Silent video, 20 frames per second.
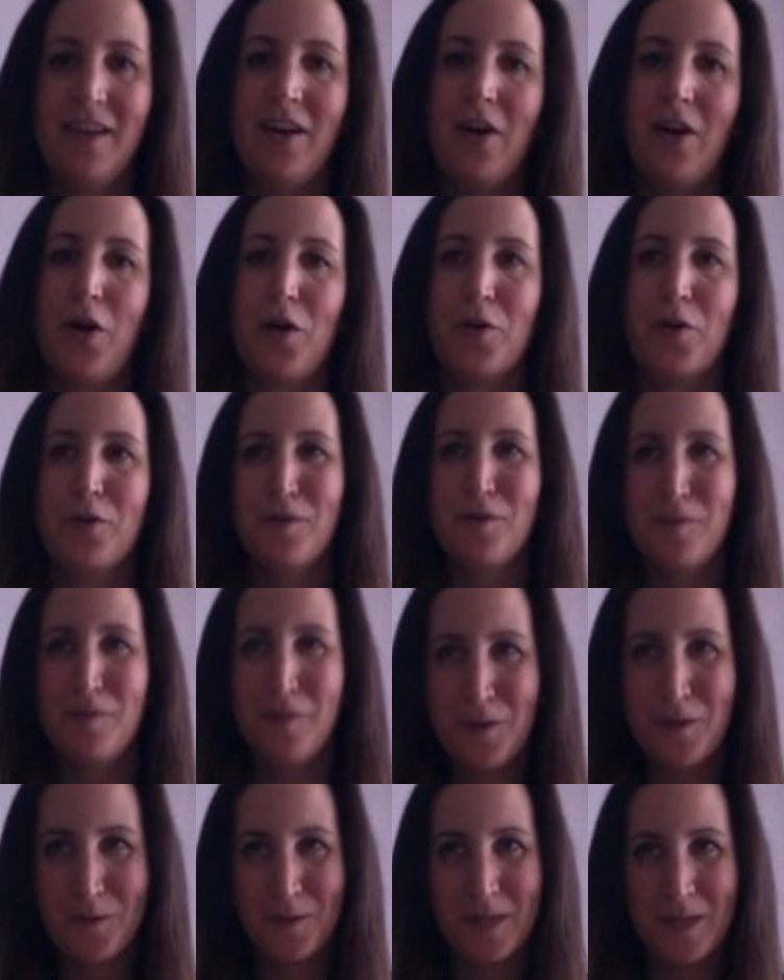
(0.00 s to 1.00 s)
are
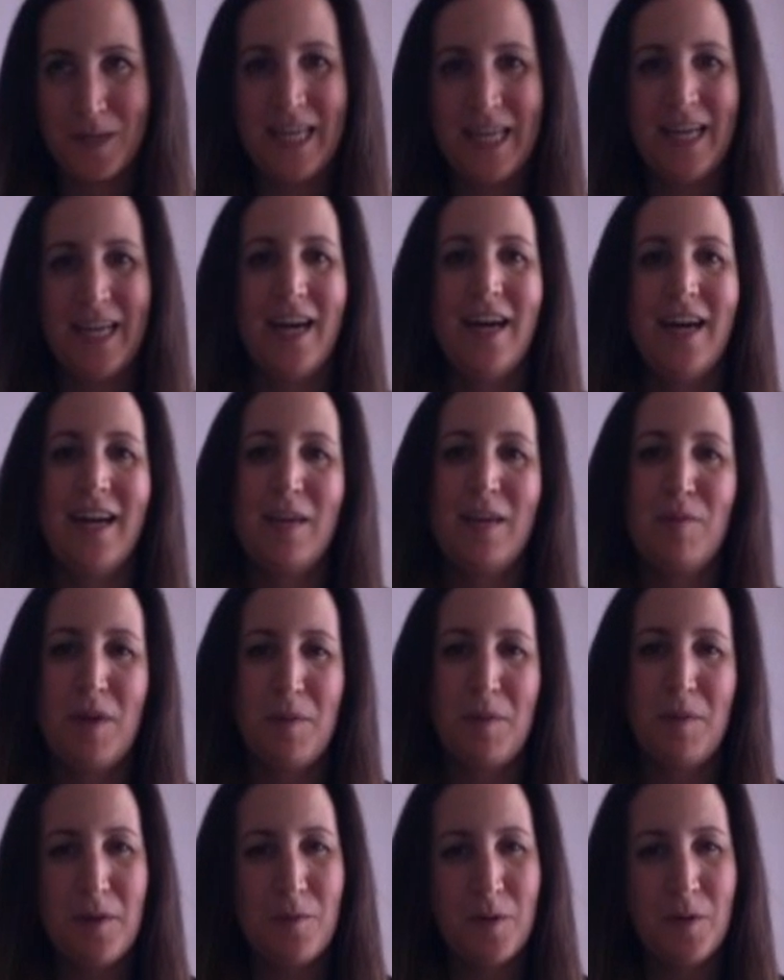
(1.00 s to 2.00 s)
reviewed. You
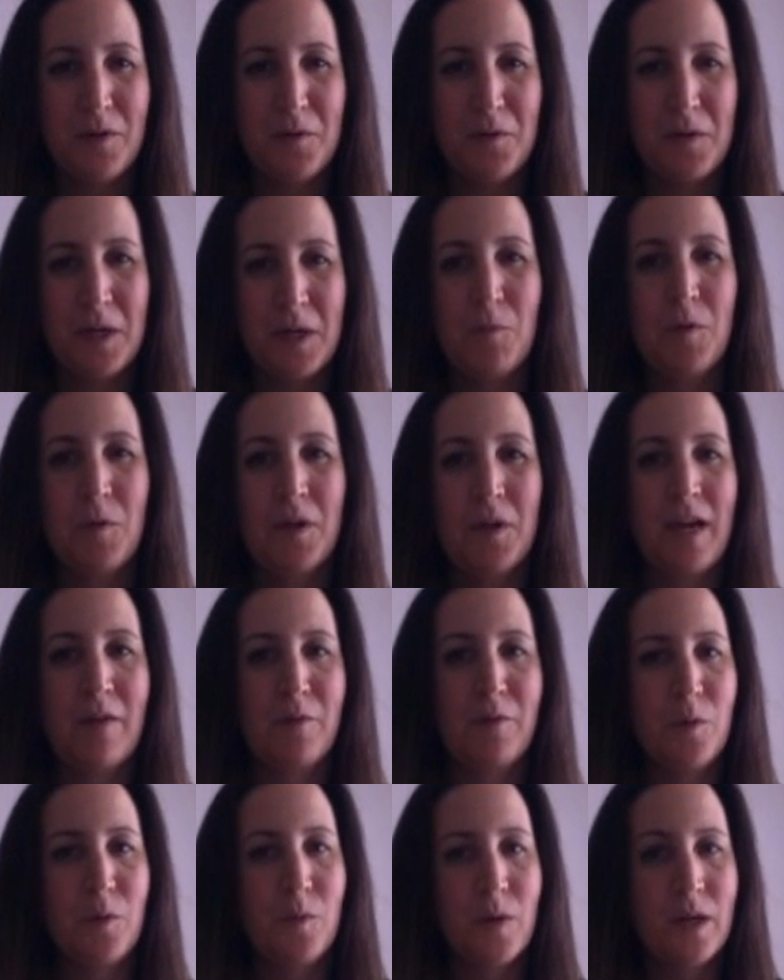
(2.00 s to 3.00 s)
might be wondering, will
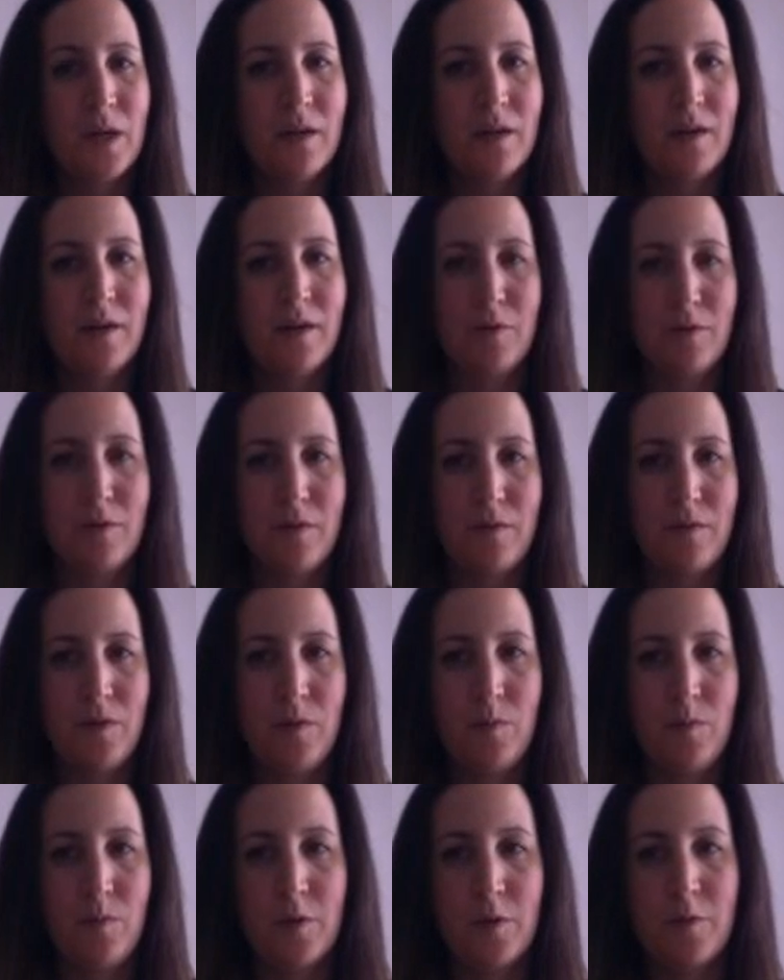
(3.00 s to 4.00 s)
everyone on a
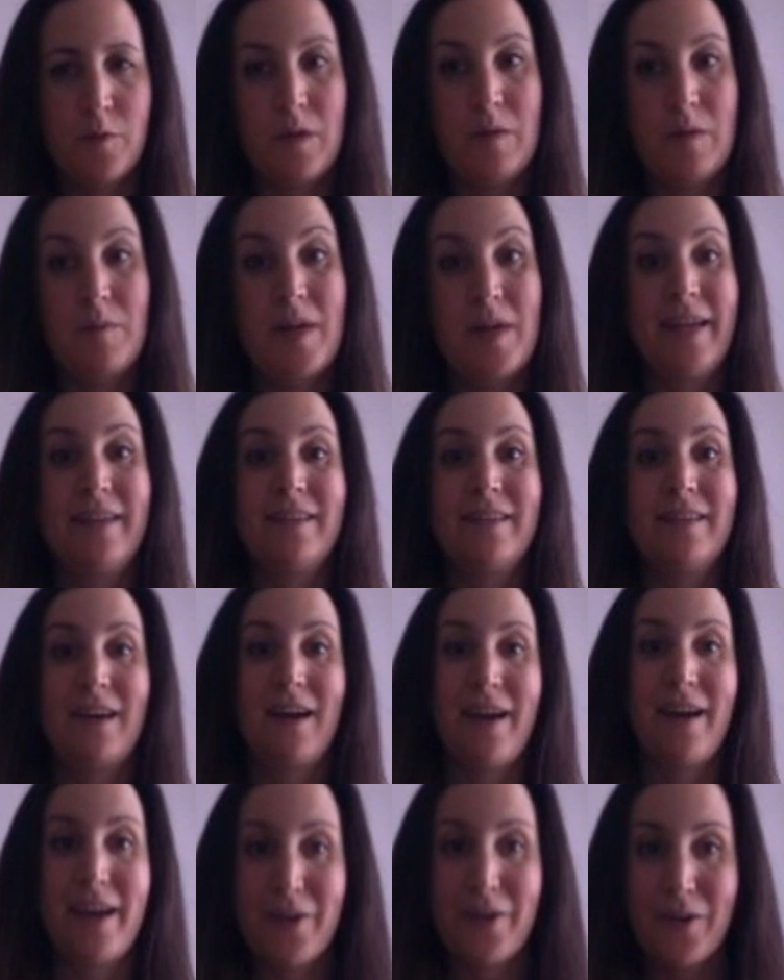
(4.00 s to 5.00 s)
review board read my
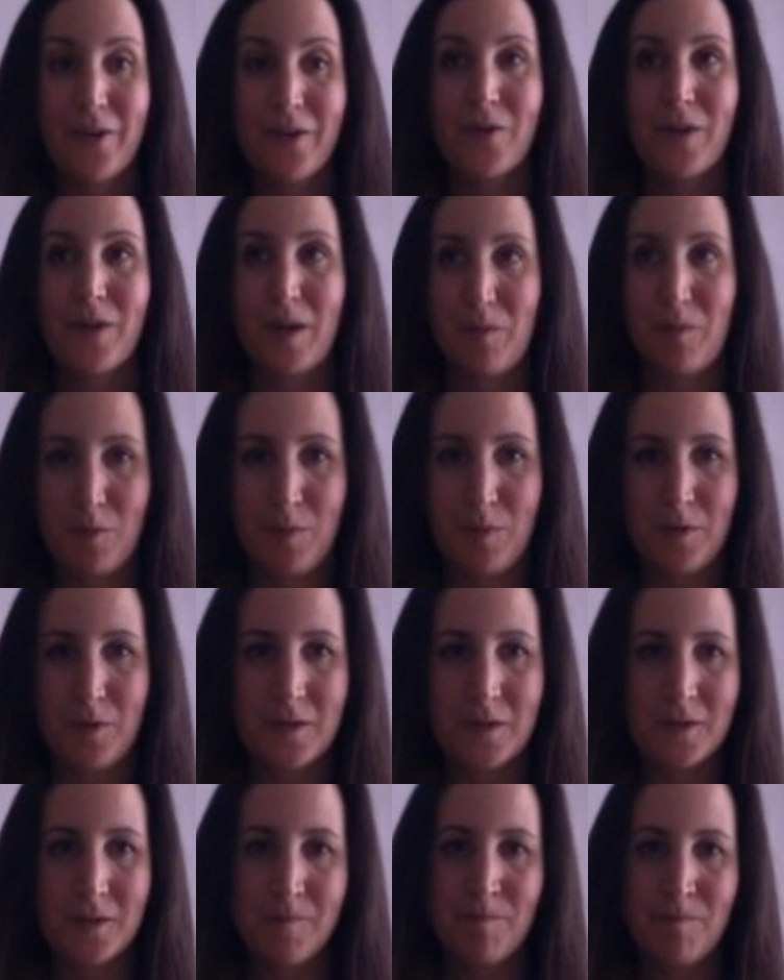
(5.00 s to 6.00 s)
entire grant
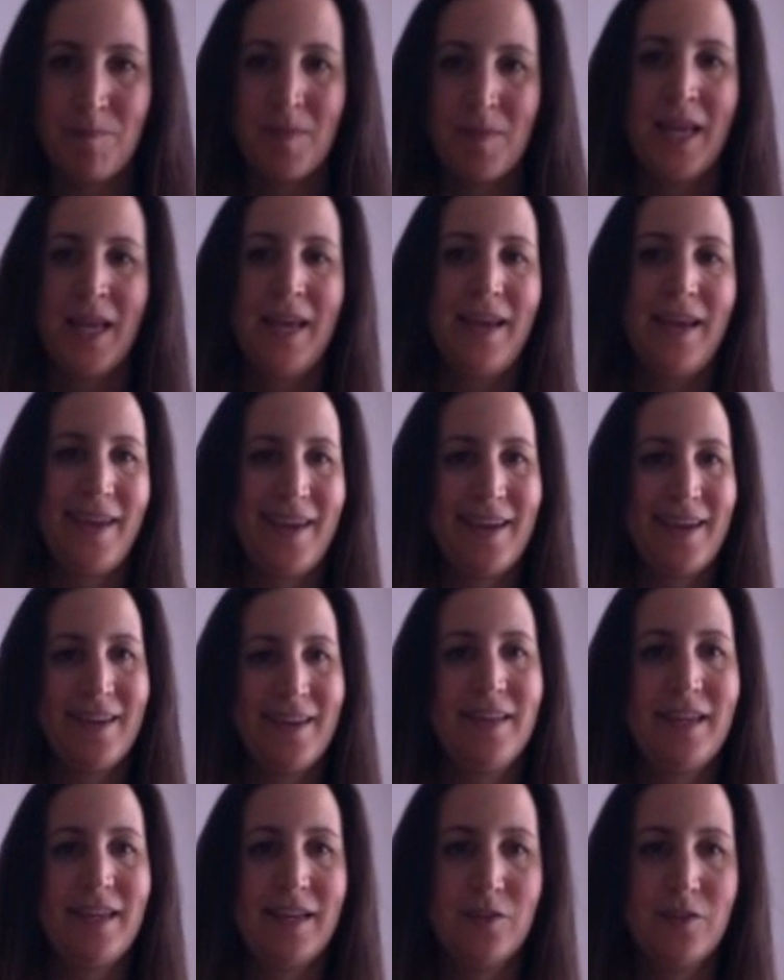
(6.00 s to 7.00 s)
proposal?
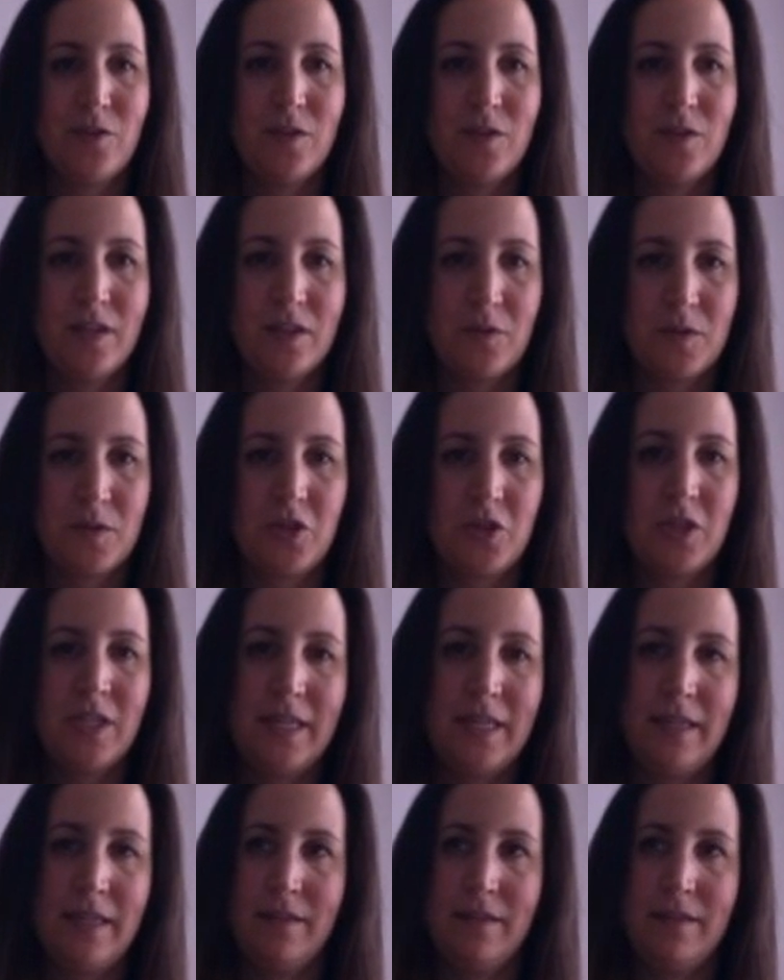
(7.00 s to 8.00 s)
And the answer to that question
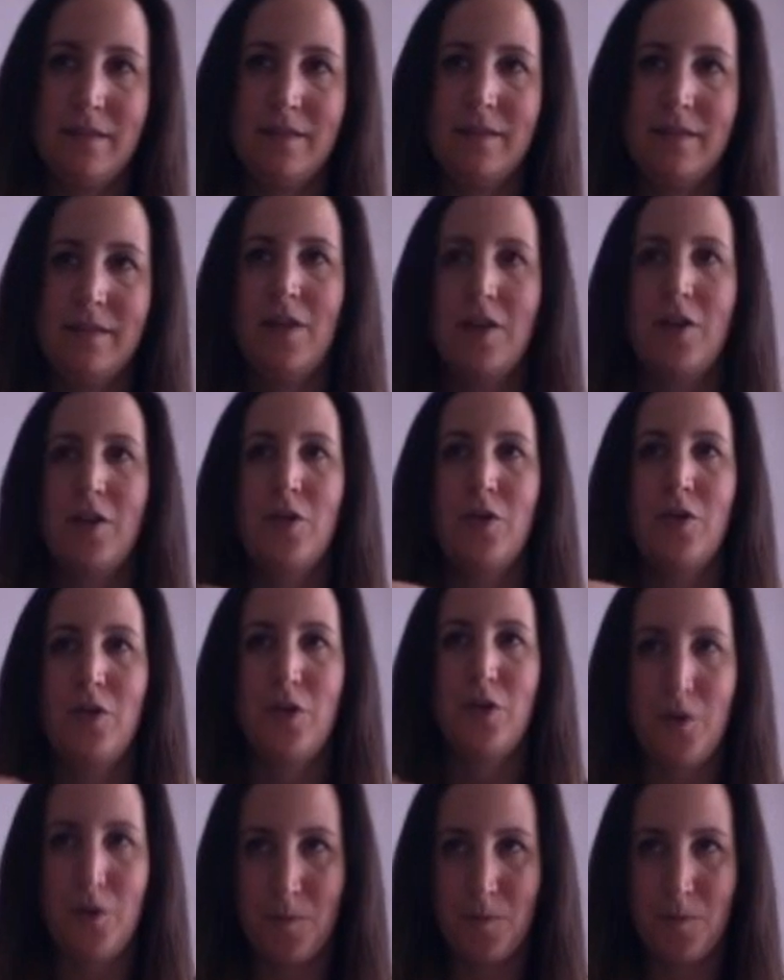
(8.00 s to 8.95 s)
is no.